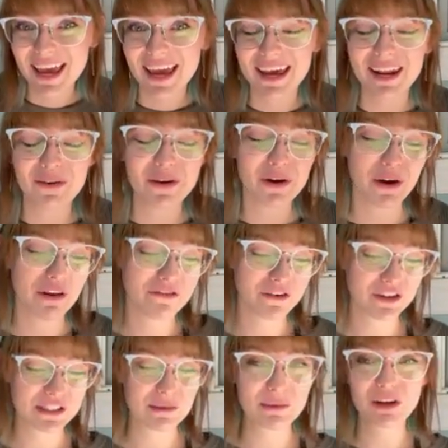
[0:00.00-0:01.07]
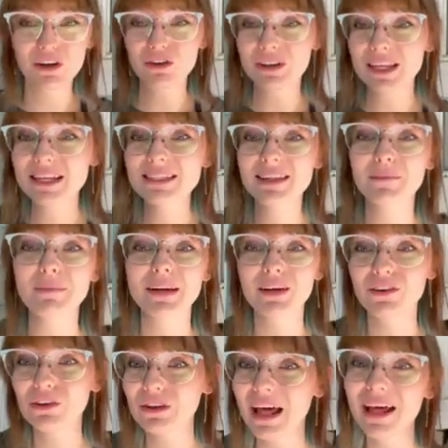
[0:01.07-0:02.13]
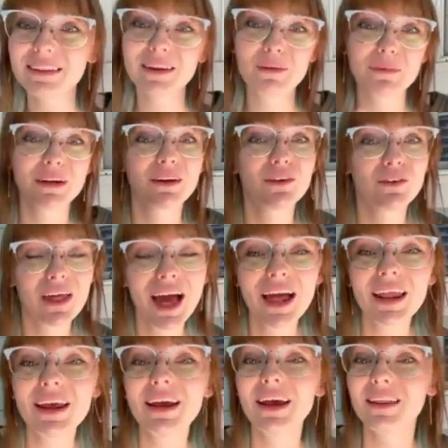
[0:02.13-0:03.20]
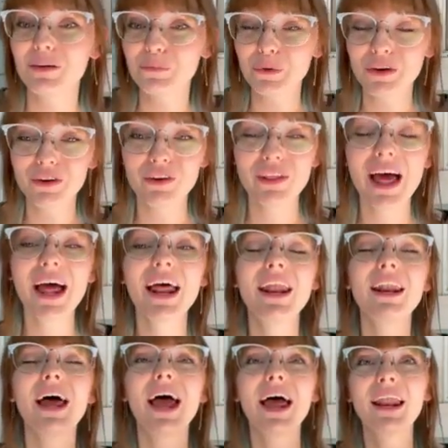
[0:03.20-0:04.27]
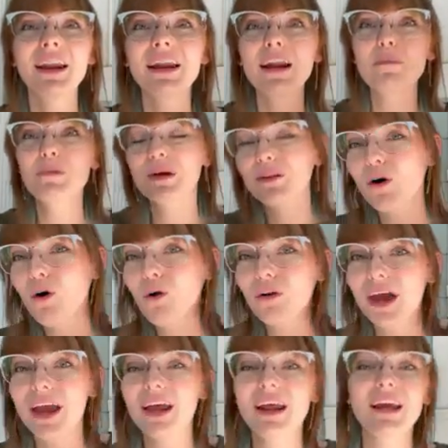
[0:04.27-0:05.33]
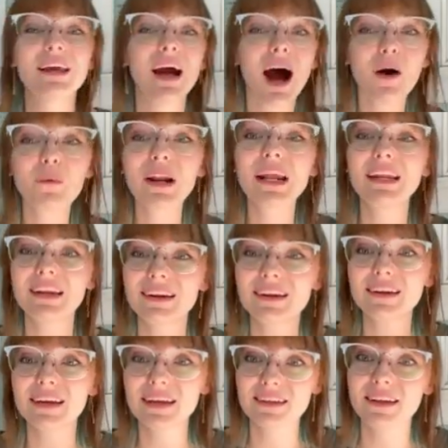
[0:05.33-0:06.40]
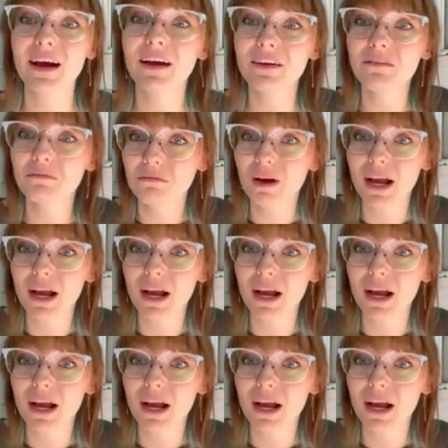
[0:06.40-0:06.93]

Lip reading: and I went, okay, first I'm going to do this, then I'm going to do that, then I'm going to do that, then I'm going to do that, and it ended up being the whole day, and I got what I needed to get done.